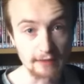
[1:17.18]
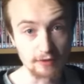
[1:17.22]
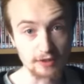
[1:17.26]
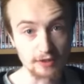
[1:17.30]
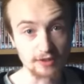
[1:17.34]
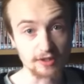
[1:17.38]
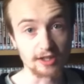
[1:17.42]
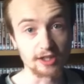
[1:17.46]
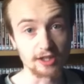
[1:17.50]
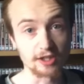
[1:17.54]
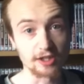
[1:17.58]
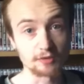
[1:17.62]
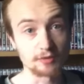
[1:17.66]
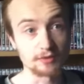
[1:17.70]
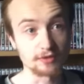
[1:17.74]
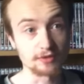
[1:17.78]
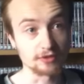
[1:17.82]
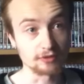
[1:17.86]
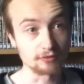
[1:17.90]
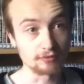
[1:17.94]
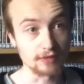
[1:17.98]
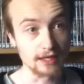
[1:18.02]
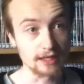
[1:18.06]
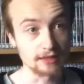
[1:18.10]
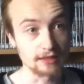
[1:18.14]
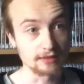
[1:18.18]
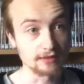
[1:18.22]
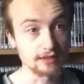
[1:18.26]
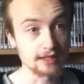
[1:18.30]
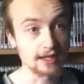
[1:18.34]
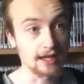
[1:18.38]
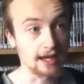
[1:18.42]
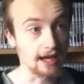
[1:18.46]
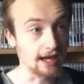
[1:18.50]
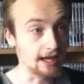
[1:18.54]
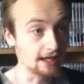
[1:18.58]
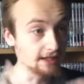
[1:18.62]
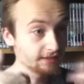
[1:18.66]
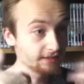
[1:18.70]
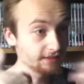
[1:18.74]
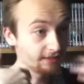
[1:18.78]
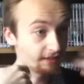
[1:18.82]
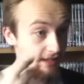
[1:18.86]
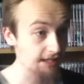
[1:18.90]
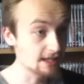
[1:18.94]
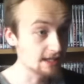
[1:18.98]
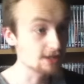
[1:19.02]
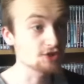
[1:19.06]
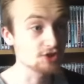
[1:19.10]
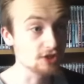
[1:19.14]
of advertisements around that and it
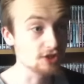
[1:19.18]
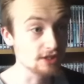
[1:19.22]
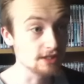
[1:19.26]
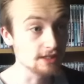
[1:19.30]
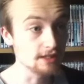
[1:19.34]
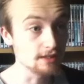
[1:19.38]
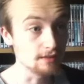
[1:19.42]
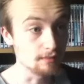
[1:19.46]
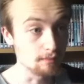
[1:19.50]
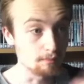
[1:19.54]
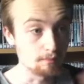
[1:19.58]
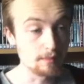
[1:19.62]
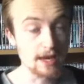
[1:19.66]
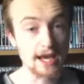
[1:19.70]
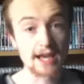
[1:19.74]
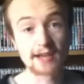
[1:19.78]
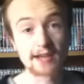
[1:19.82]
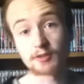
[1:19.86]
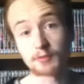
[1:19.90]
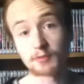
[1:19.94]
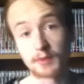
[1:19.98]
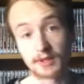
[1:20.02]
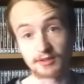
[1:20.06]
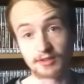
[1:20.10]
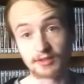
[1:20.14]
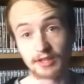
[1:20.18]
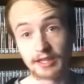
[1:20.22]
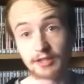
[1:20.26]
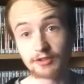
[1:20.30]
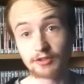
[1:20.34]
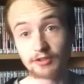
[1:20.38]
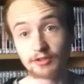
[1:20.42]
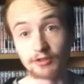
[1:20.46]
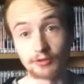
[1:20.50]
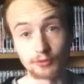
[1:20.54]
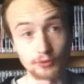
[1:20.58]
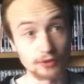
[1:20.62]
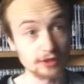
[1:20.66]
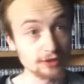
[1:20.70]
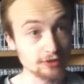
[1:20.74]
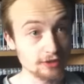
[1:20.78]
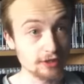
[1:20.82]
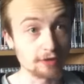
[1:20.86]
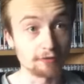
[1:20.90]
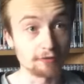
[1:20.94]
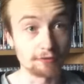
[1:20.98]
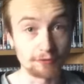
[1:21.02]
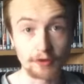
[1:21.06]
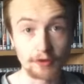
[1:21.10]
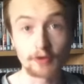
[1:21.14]
actually met expectations. It was
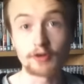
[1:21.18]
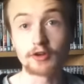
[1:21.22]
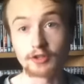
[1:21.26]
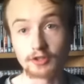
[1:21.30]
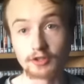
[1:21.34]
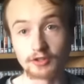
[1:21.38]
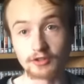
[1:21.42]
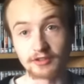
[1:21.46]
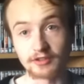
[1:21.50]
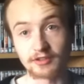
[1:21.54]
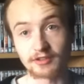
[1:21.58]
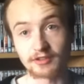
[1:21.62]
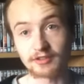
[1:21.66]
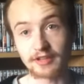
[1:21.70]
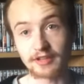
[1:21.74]
actually a very good